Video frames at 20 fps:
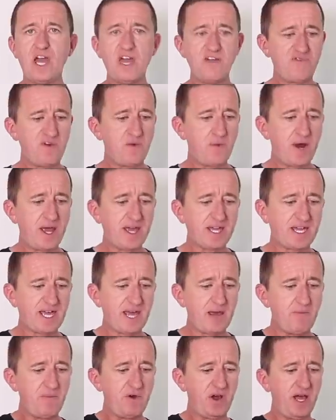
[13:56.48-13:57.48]
heavyweight
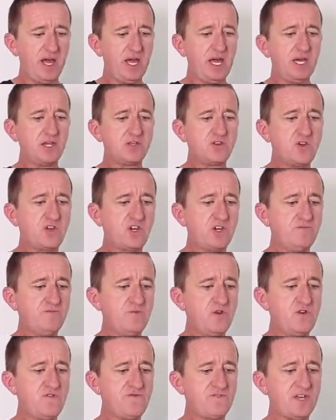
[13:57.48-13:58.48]
camera. You can
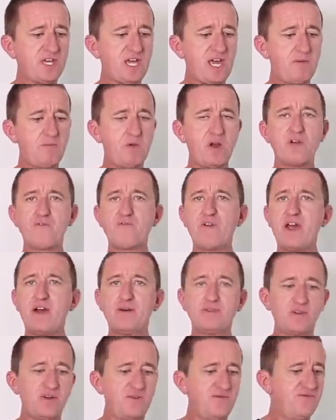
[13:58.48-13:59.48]
move the camera
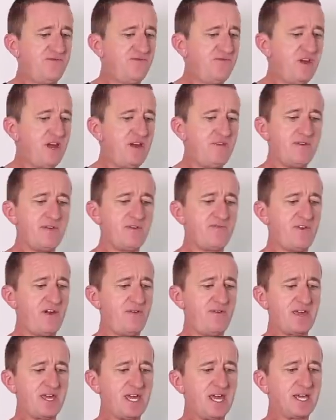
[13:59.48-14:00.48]
around very,
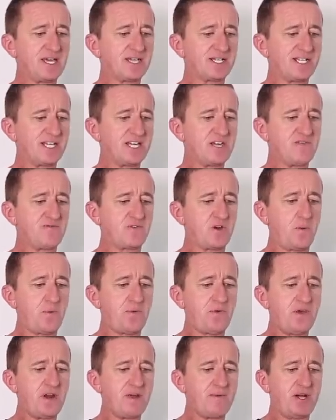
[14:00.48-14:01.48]
very easily. You've got
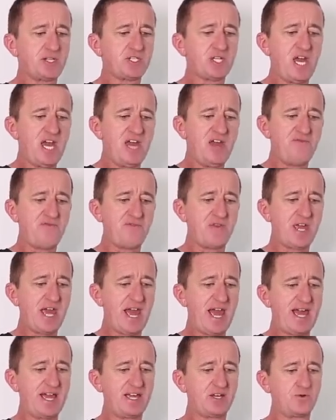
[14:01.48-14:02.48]
pretty much every
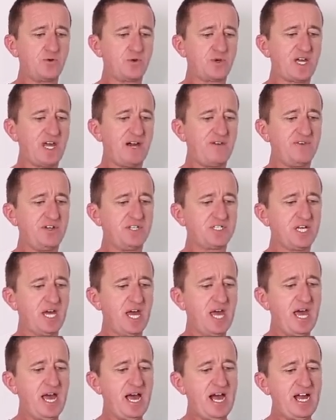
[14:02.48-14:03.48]
angle covered
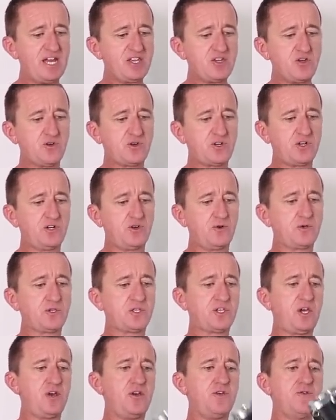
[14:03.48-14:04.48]
and you can
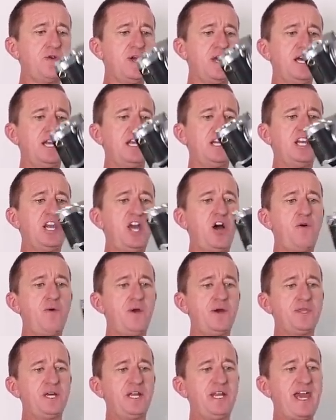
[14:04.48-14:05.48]
also lower the